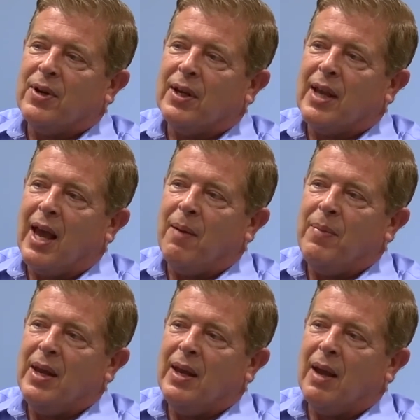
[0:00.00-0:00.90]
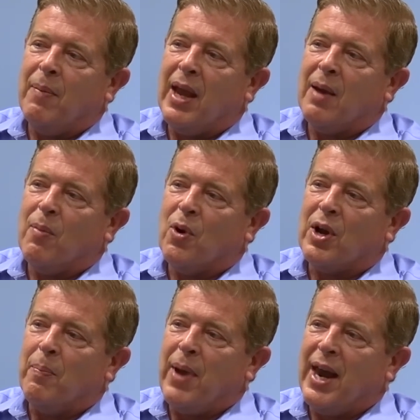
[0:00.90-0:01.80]
to kind of make a more
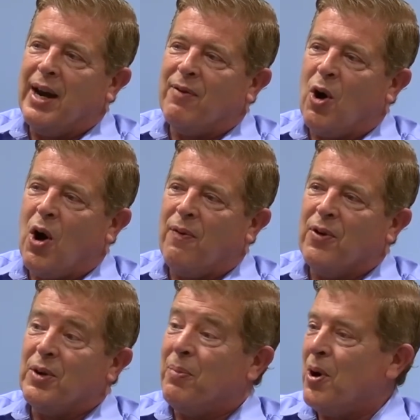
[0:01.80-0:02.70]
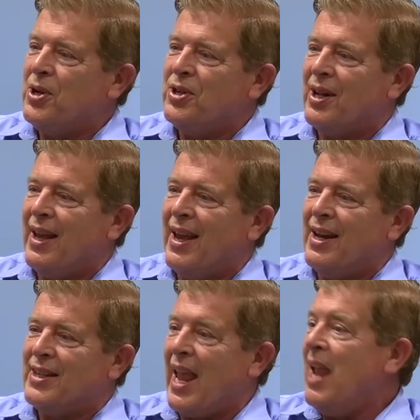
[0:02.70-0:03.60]
competitive offer to purchase the land,
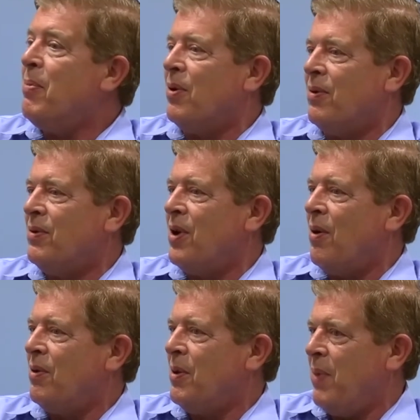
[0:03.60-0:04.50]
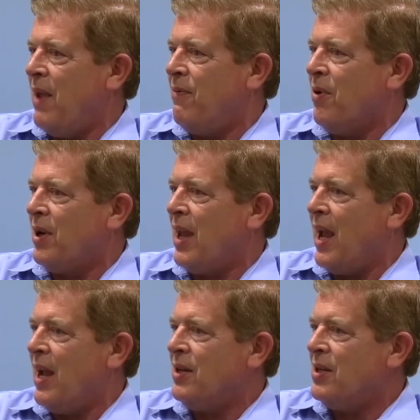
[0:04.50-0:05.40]
is able to pay for it
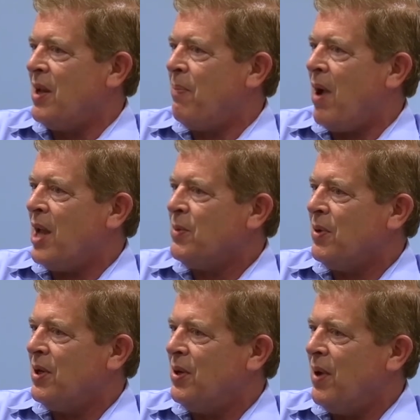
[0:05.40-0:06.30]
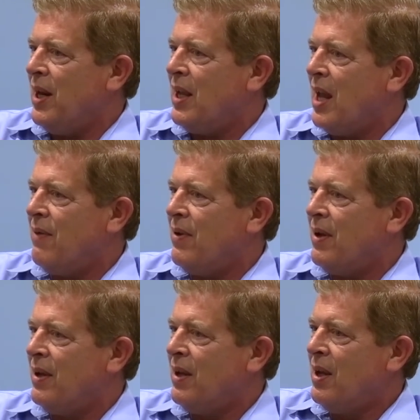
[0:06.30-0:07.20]
cash? Is it possible to do any kind of
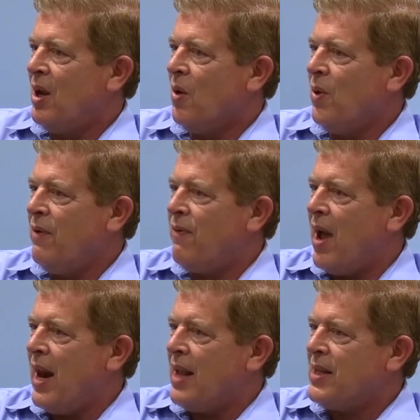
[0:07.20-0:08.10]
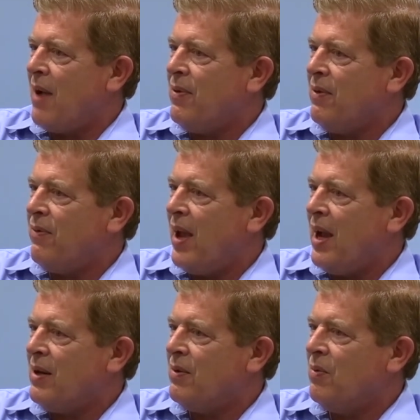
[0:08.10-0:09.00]
a refinance after the
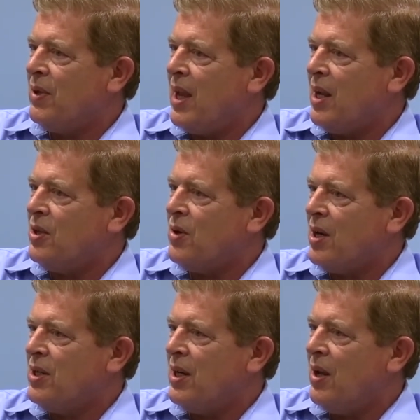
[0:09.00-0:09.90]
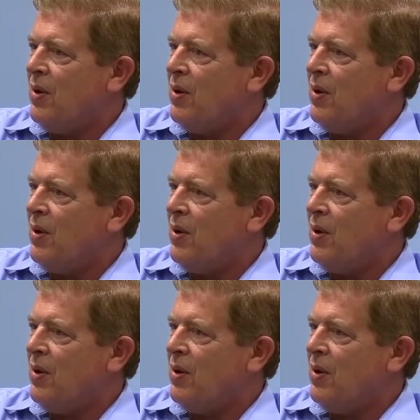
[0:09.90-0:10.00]
fact with that construction loan?